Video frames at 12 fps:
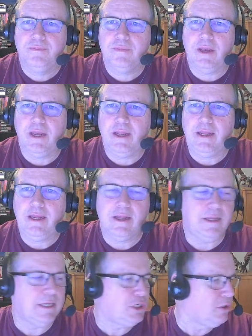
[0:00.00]
Any
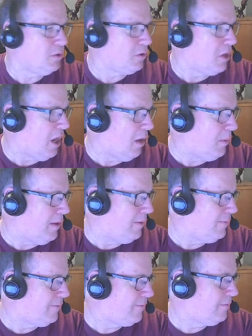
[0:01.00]
additional
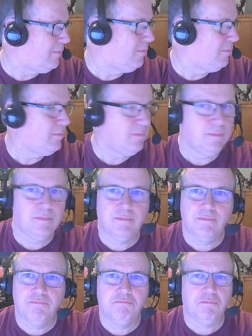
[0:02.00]
comments?
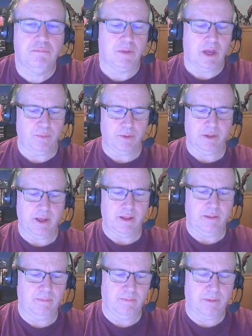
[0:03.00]
Not really.
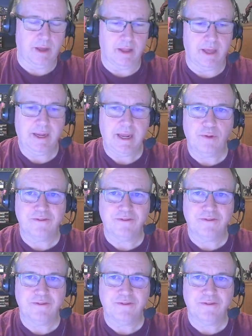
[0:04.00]
I like how it's